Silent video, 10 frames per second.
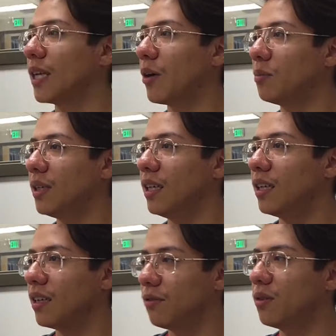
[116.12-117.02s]
that would
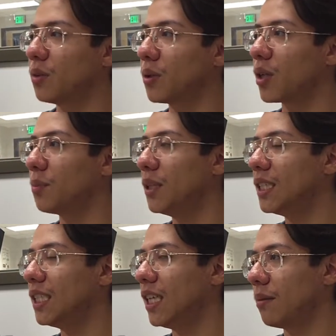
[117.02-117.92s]
be filled with our
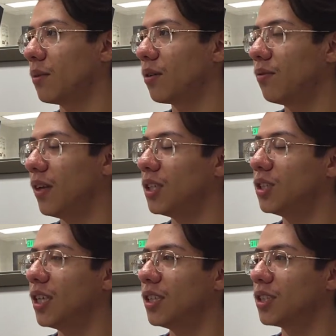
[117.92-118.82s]
PCM, or
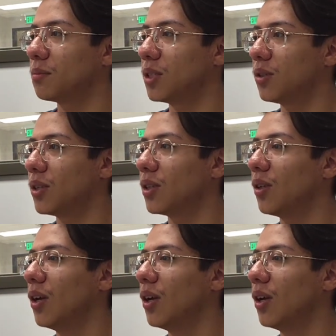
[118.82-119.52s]
phase-changing material.